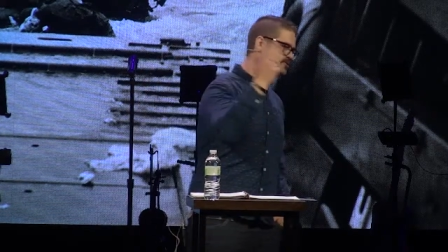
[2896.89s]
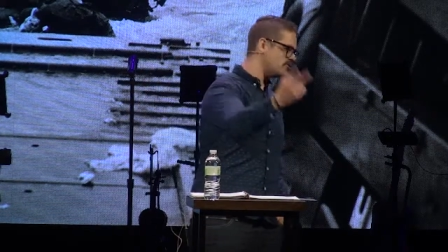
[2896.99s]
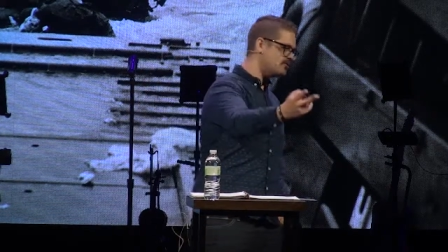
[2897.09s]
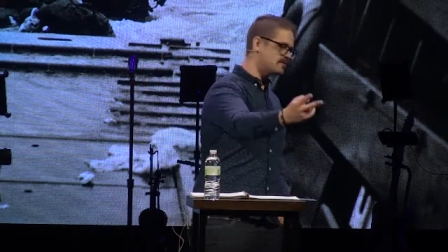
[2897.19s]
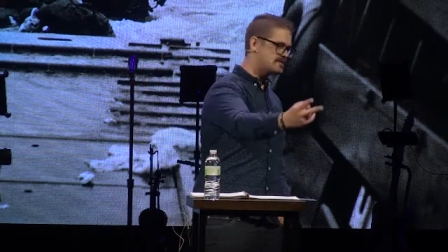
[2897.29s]

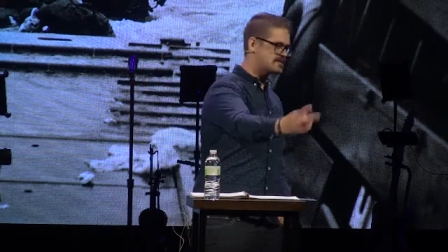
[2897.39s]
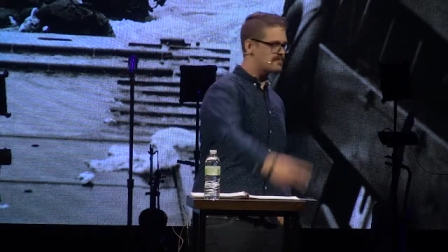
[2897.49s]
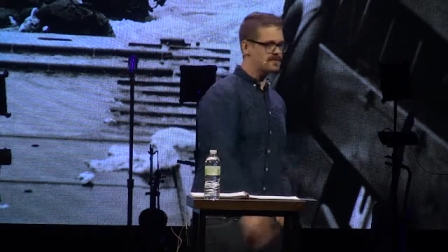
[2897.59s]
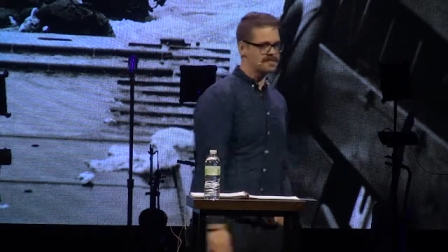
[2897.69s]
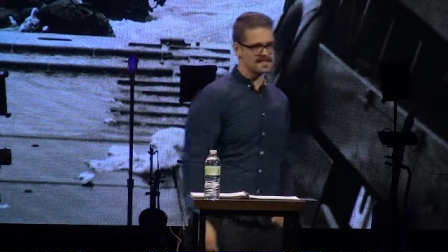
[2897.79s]
two,
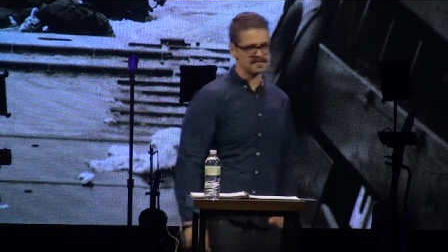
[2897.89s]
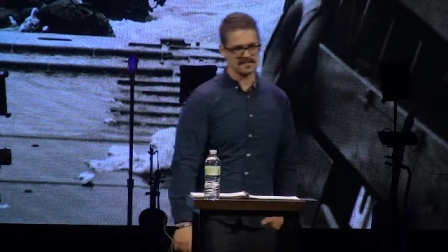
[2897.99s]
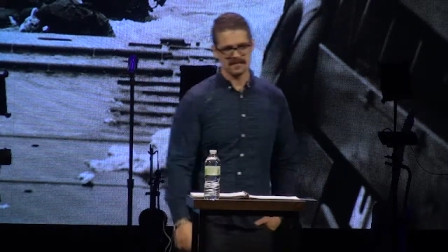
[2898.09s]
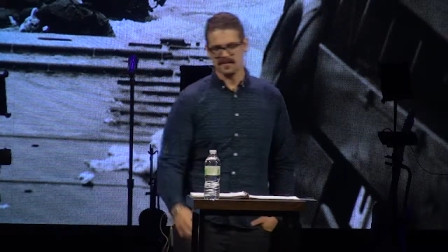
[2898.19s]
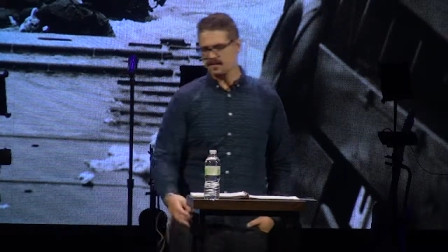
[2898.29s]
simply
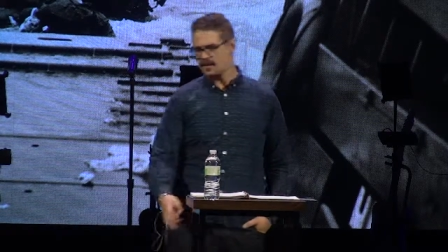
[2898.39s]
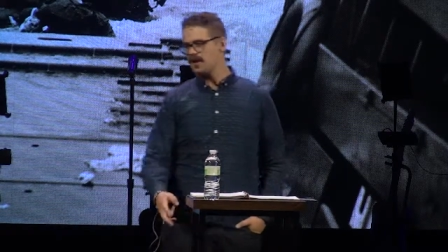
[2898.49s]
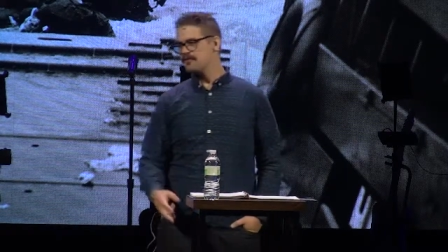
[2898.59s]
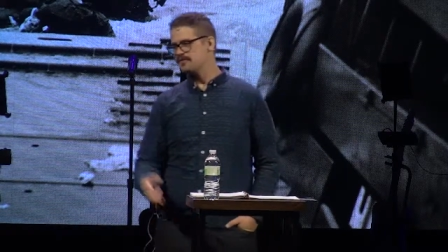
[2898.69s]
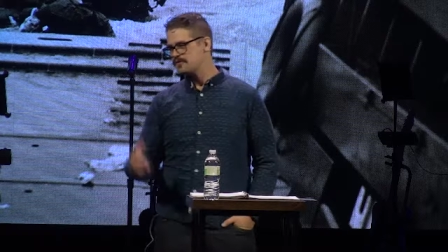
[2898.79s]
this,
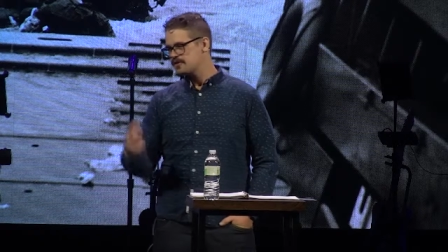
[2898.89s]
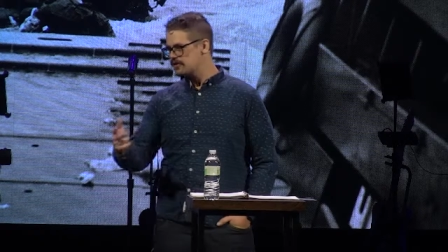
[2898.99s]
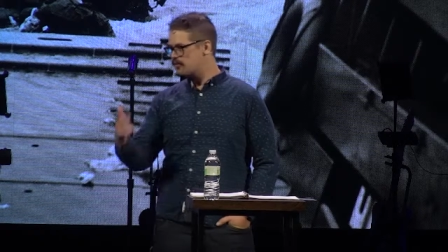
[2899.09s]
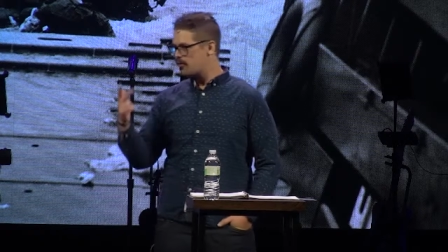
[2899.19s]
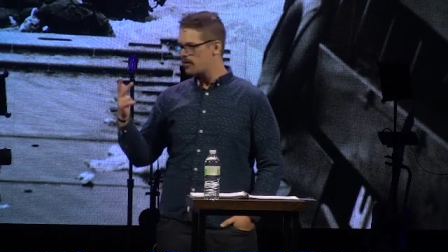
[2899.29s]
love
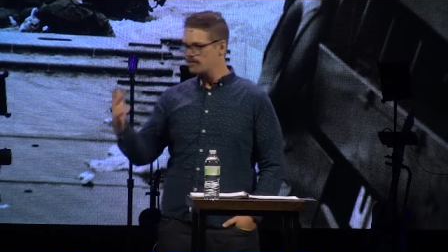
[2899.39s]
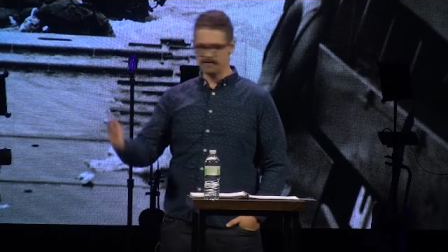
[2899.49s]
your